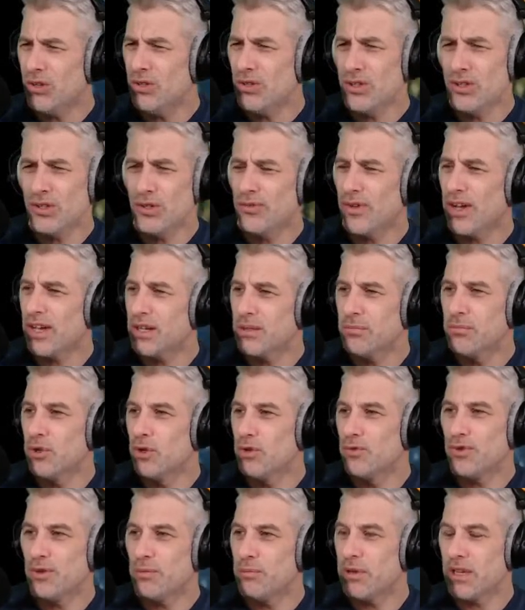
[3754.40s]
Couldn't have had a
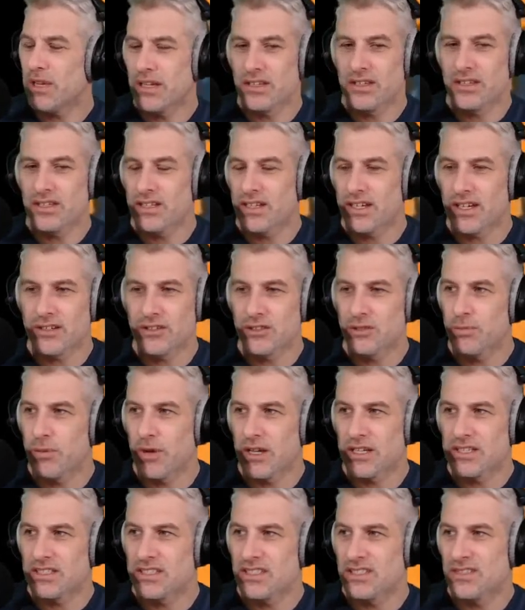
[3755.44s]
movie bigger than
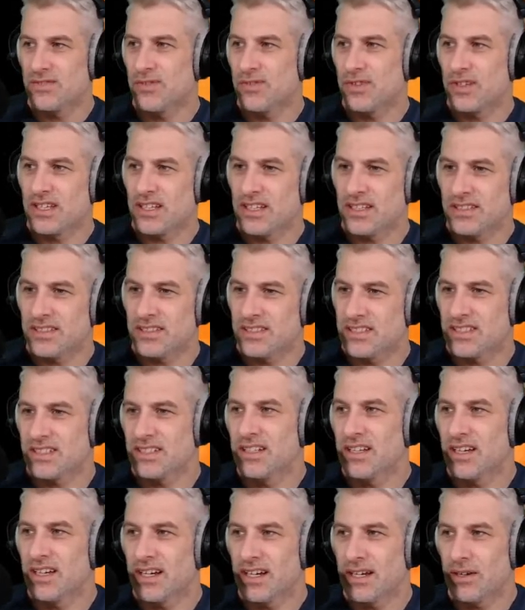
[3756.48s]
Ghostbusters for kids.
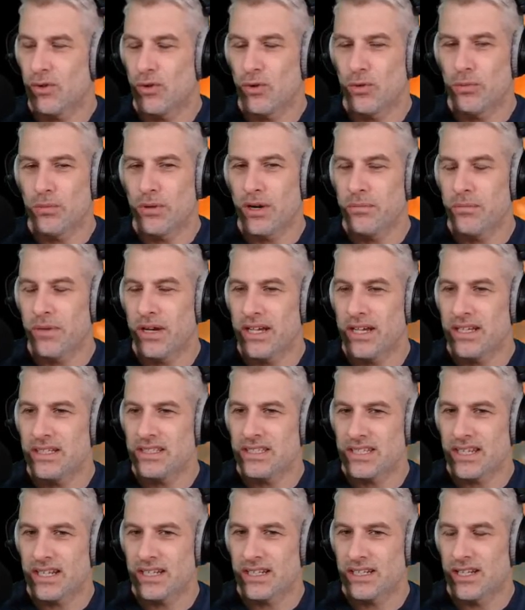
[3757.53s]
Like all my
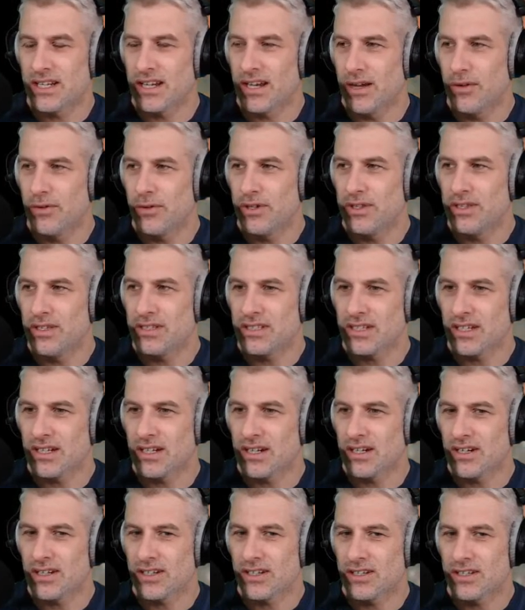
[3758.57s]
mates had glow in the
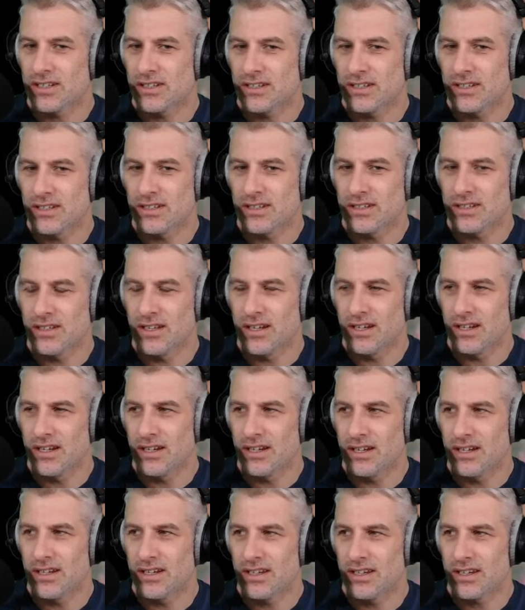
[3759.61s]
dark
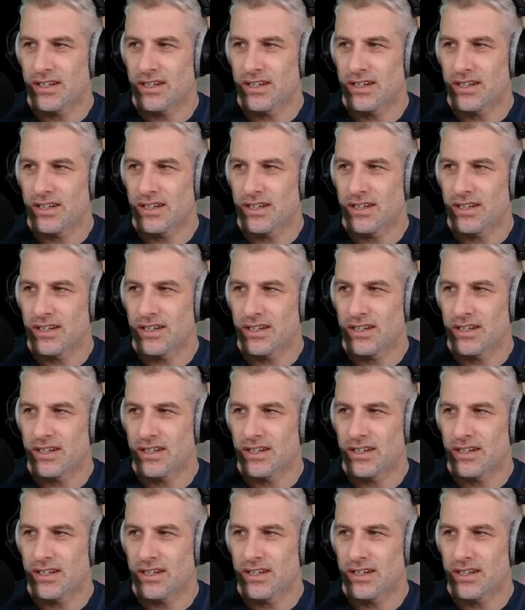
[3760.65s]
uh,